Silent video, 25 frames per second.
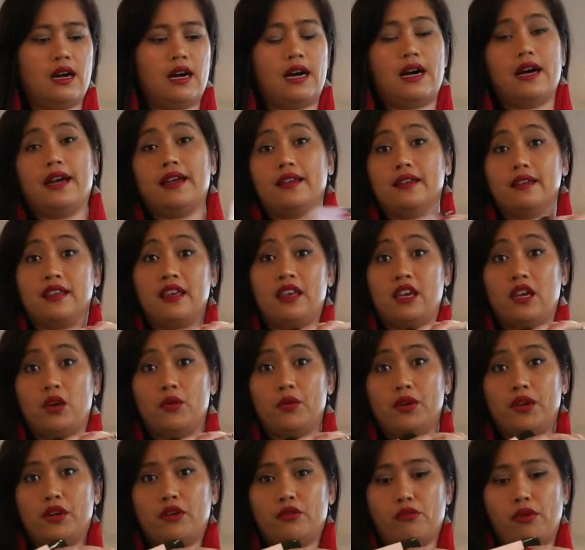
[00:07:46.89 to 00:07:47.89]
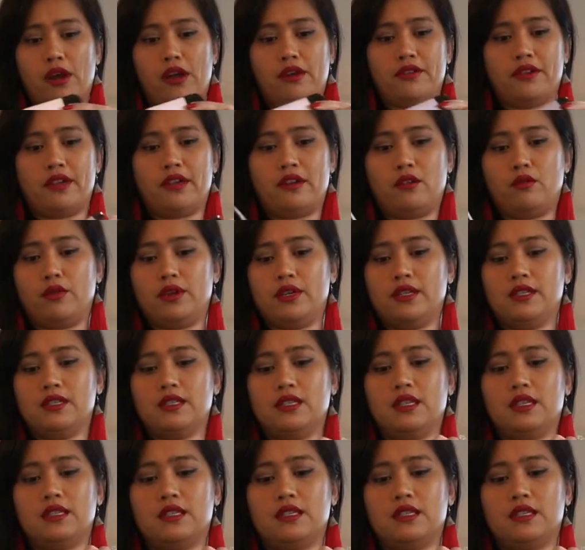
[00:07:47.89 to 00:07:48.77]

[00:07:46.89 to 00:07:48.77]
I carry it around anyways.